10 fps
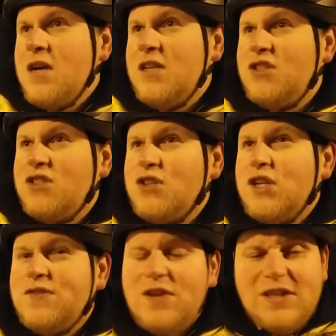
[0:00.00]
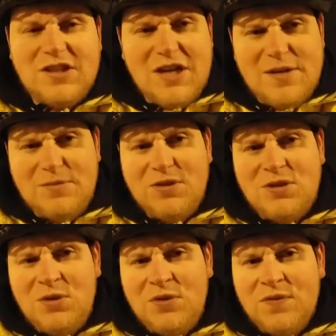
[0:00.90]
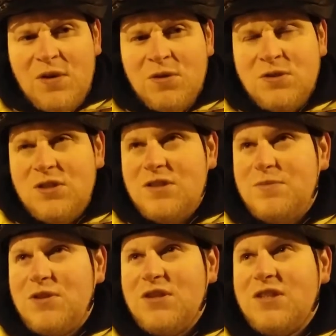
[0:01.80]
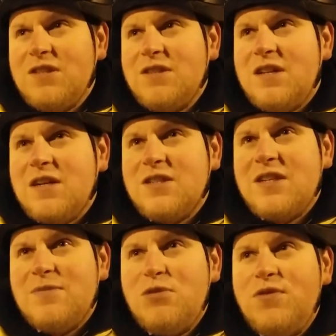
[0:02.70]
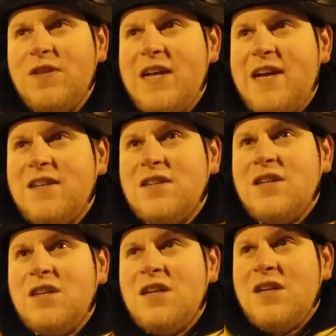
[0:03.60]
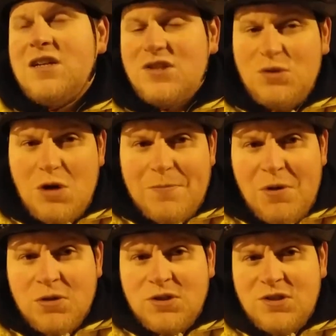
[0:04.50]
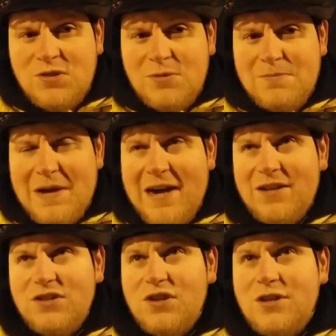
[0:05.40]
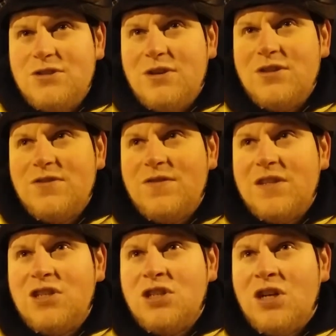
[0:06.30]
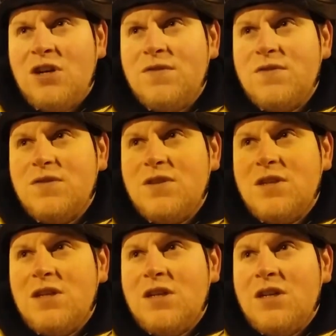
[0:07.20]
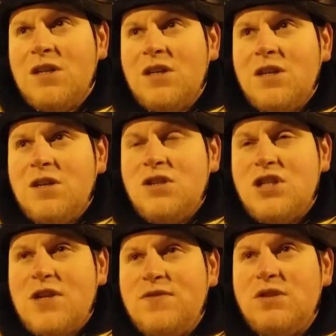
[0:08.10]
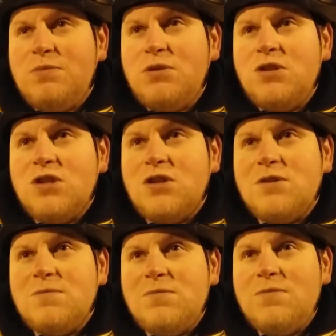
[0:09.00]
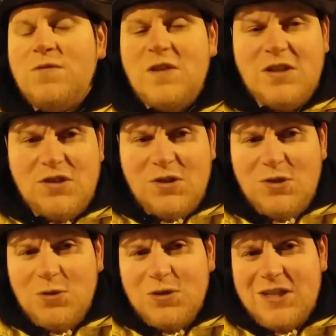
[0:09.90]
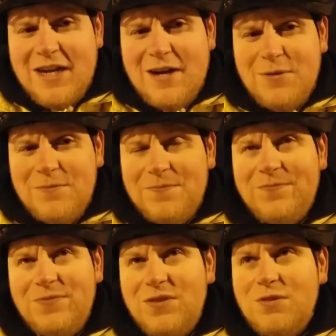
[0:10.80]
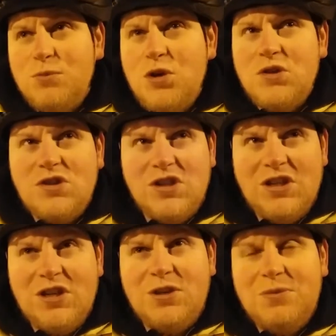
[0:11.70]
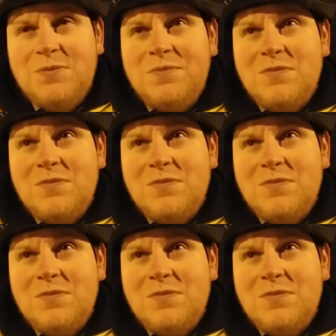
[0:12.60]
It's just trying to find the time to do the vlogs, because, like I said, moving in, I still got boxes to unpack, Totoro to finish off, shelves to put up, things to sort out, work to do.